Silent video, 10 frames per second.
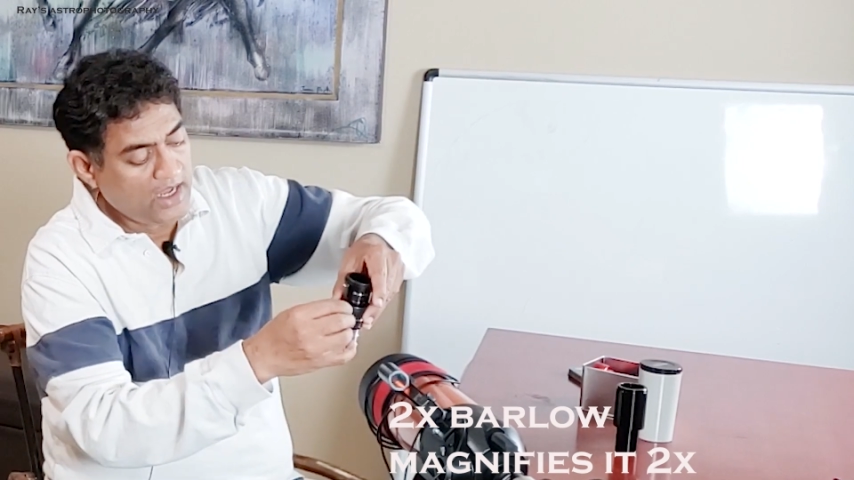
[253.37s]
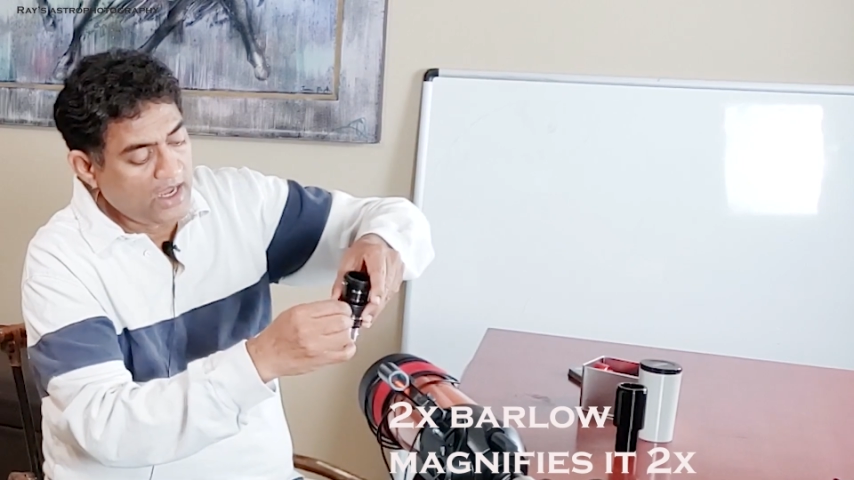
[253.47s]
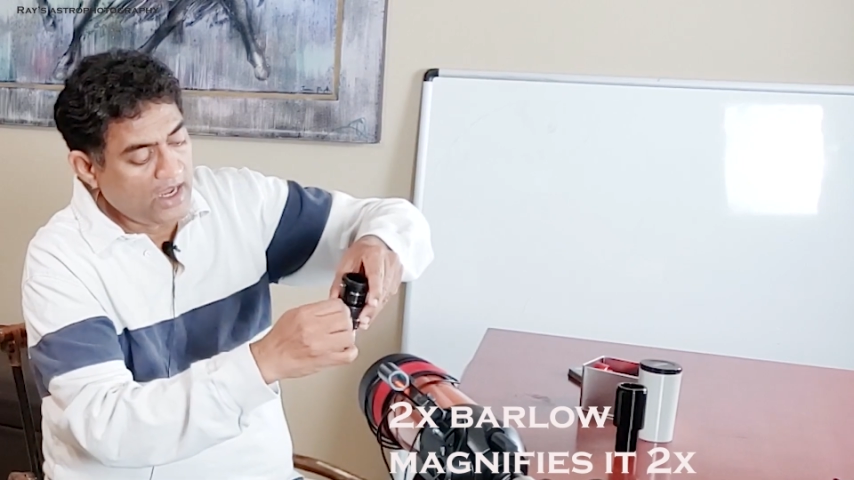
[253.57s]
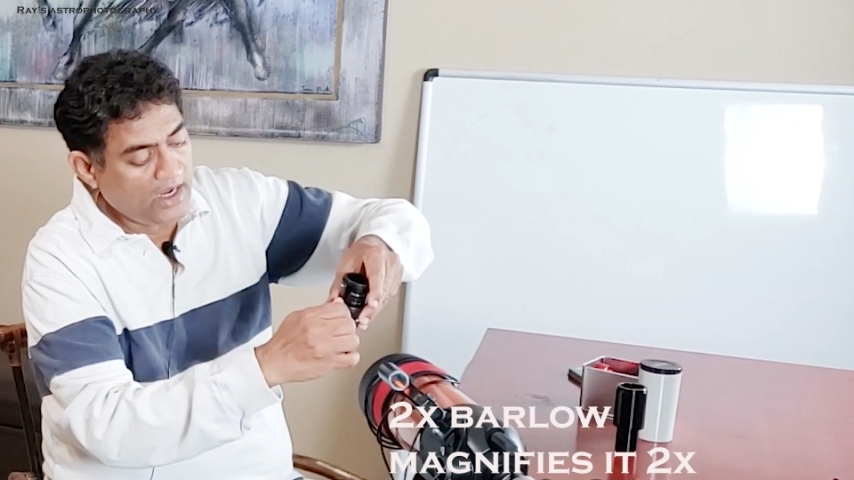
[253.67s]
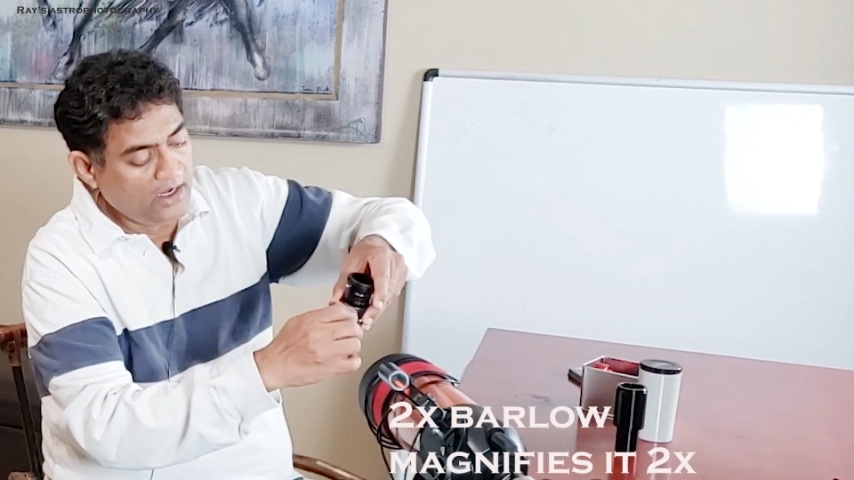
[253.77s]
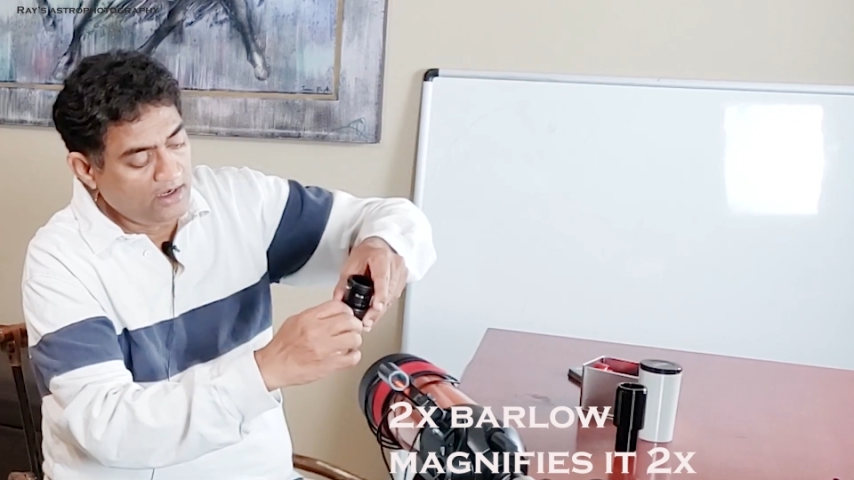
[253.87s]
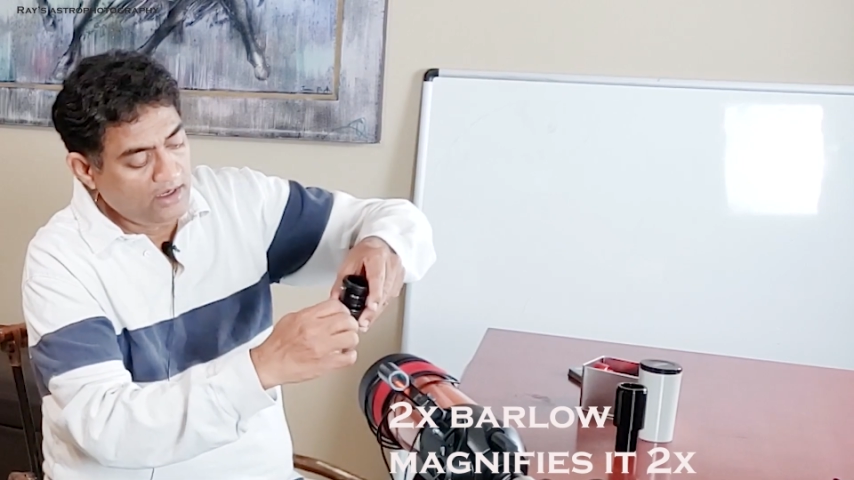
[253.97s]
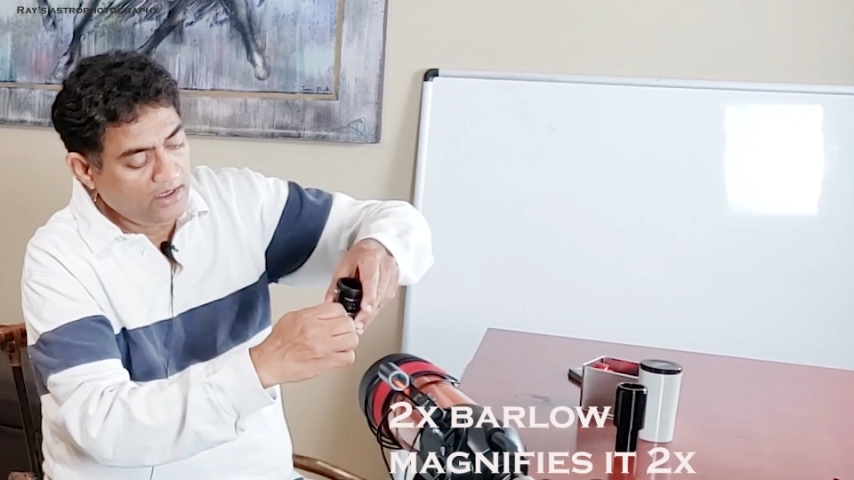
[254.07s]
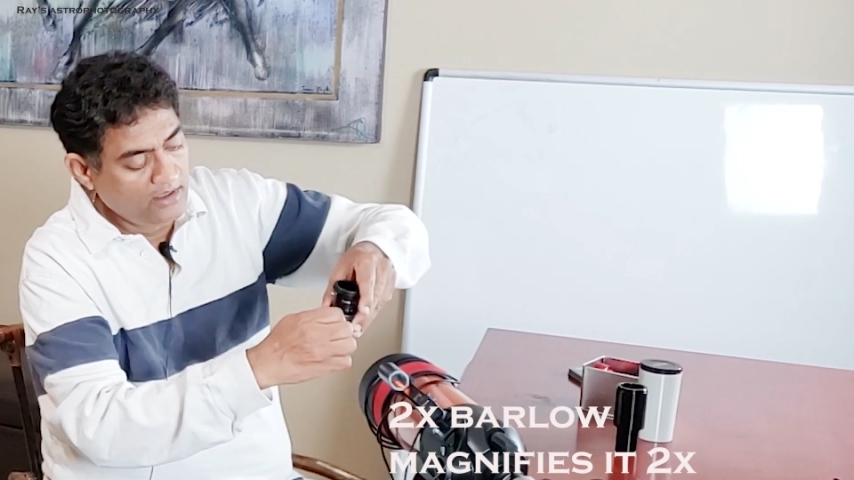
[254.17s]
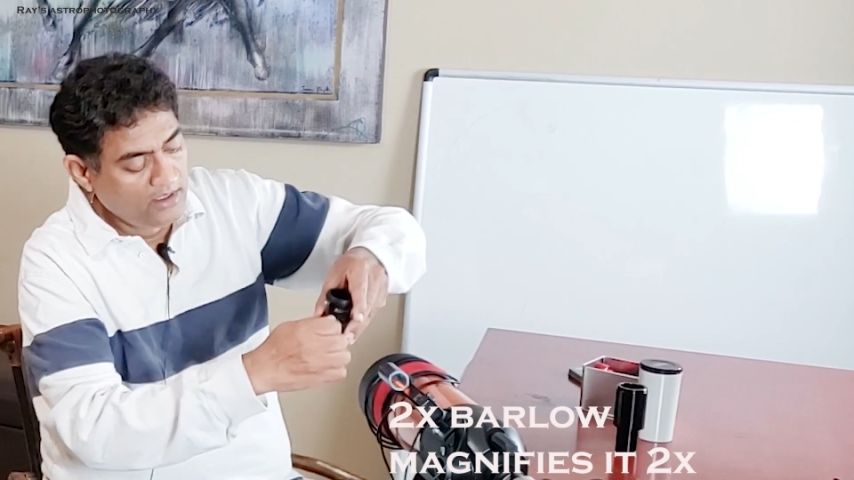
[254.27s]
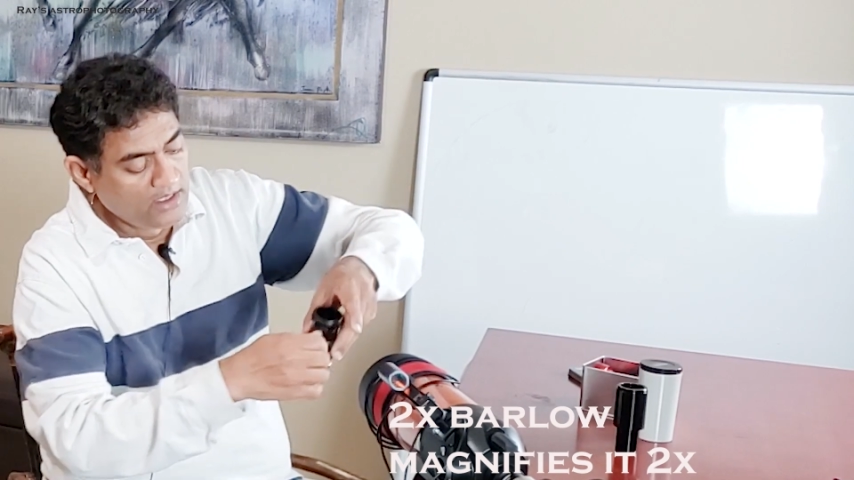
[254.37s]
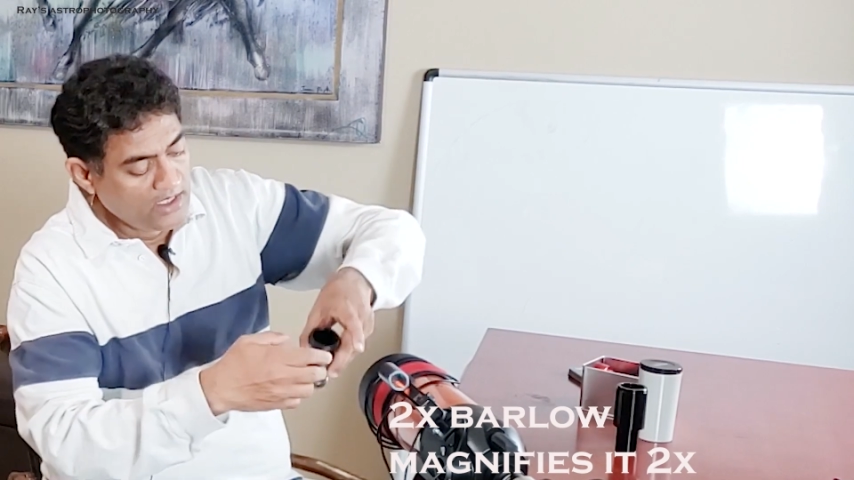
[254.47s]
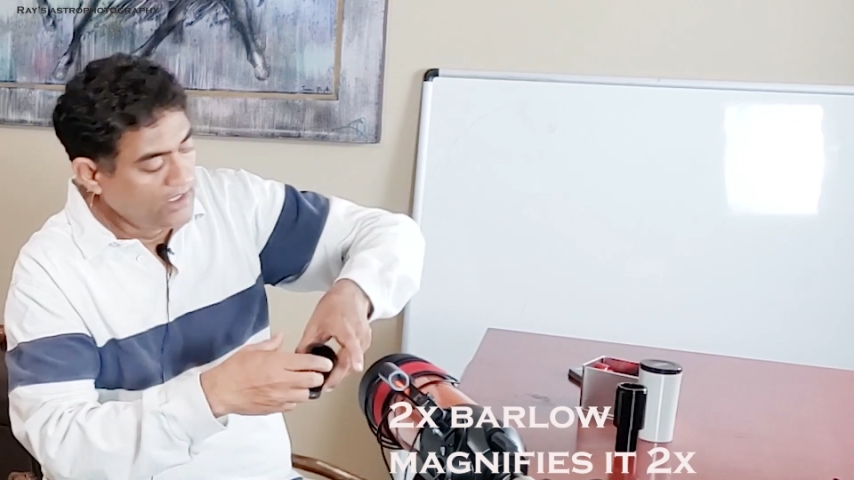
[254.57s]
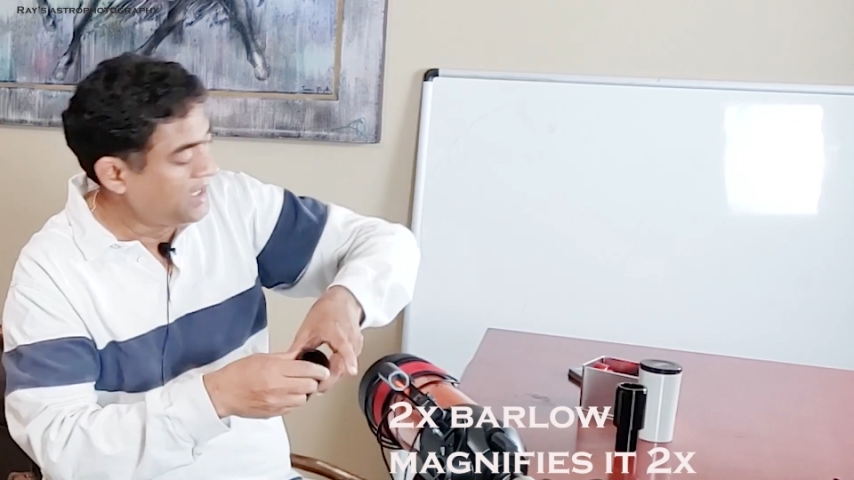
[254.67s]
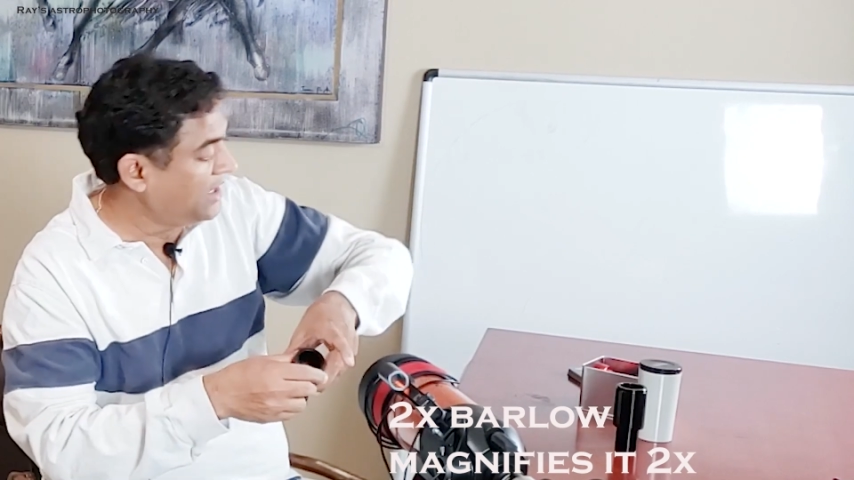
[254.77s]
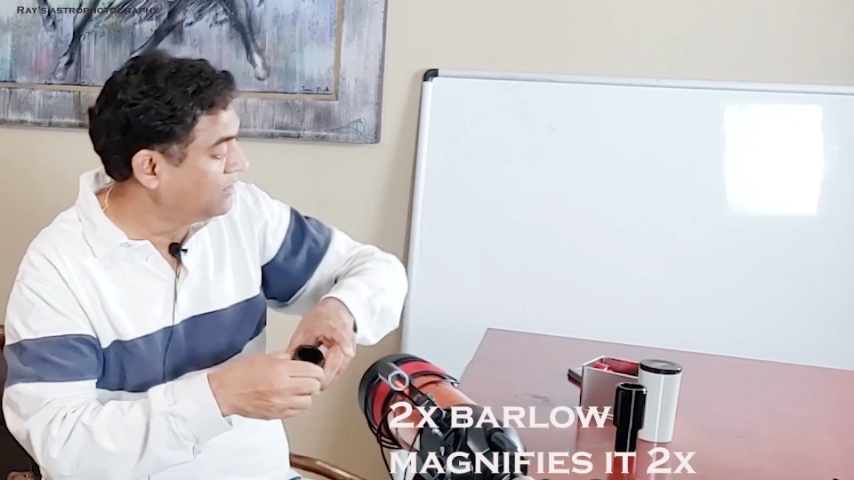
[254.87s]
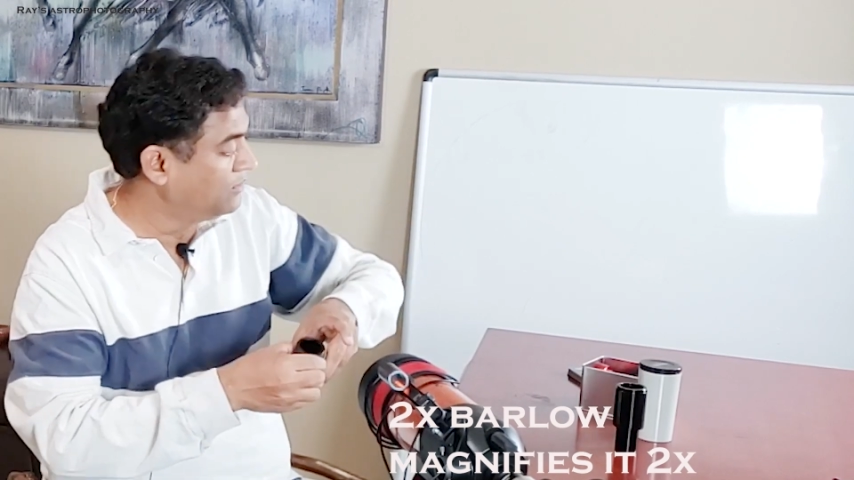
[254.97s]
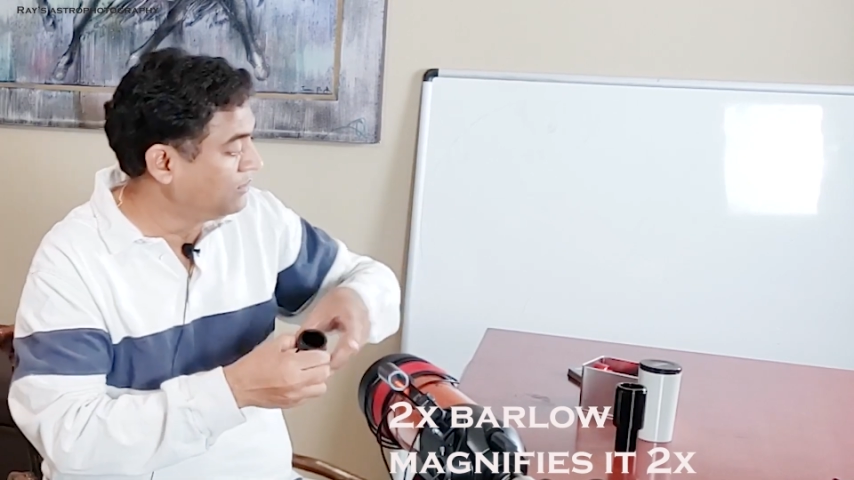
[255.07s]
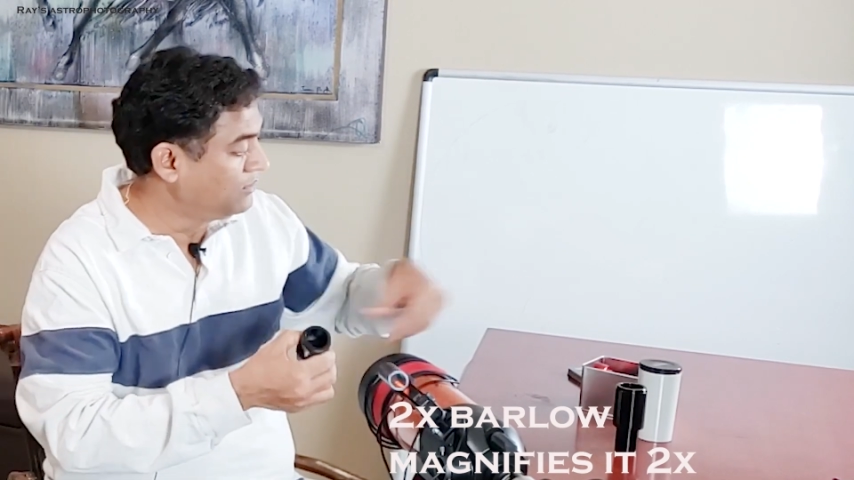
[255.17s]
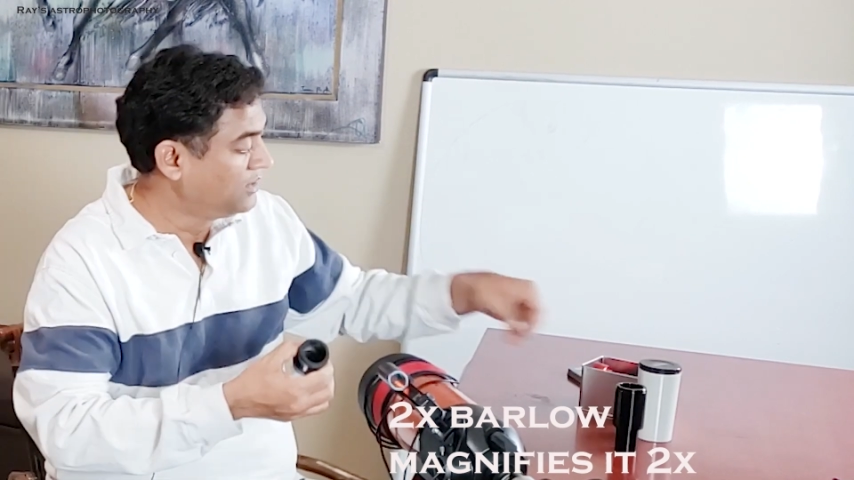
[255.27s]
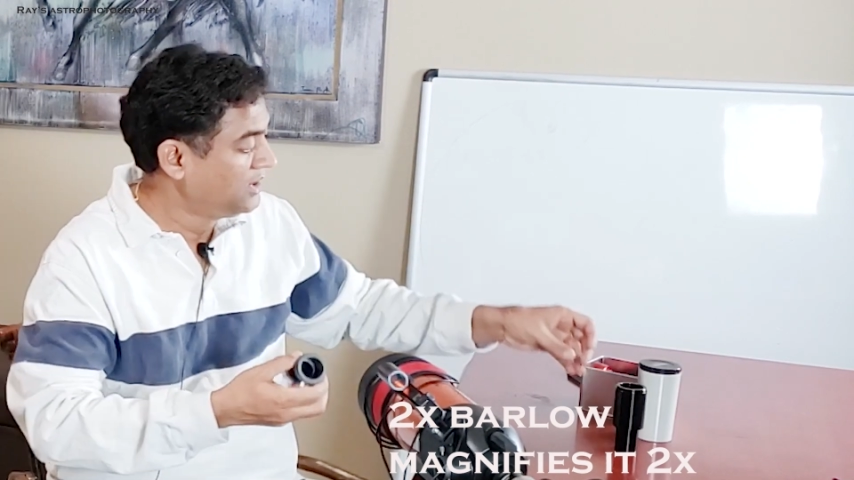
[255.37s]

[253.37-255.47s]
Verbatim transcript: and now